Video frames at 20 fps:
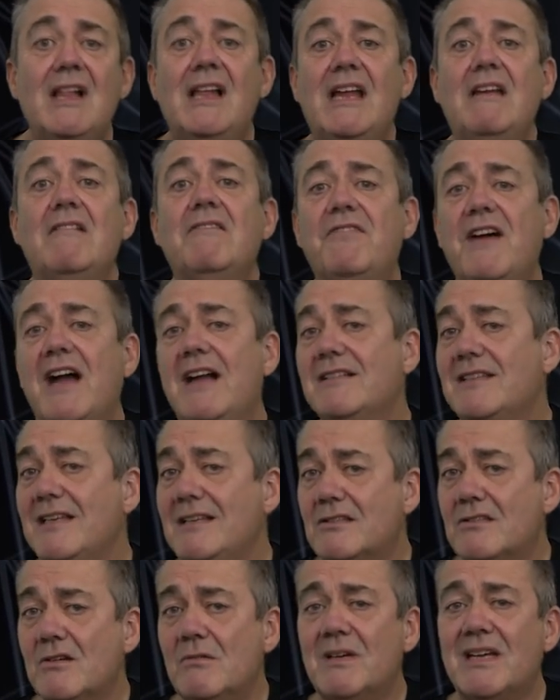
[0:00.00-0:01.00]
In fact,
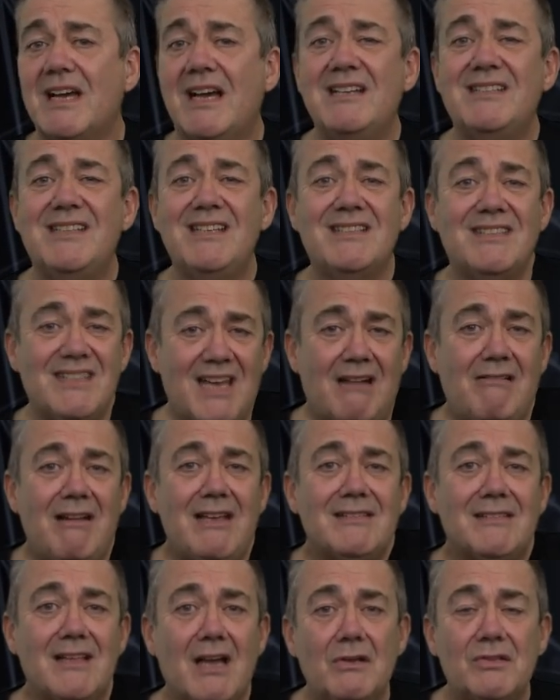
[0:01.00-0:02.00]
in some cases, there
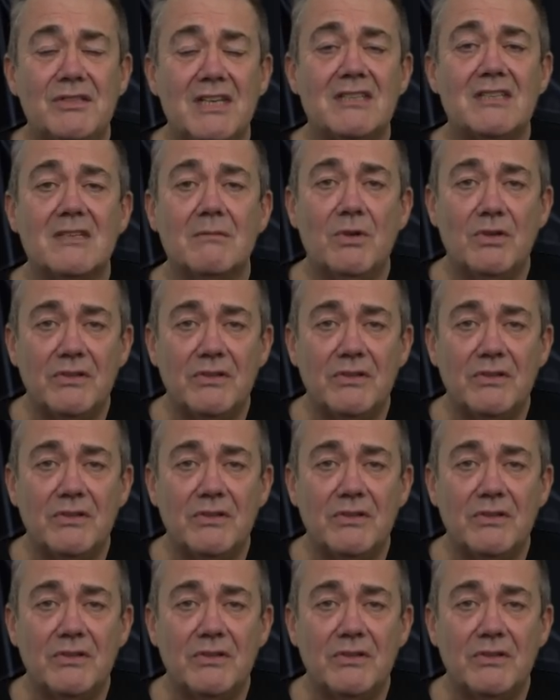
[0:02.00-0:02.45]
is no system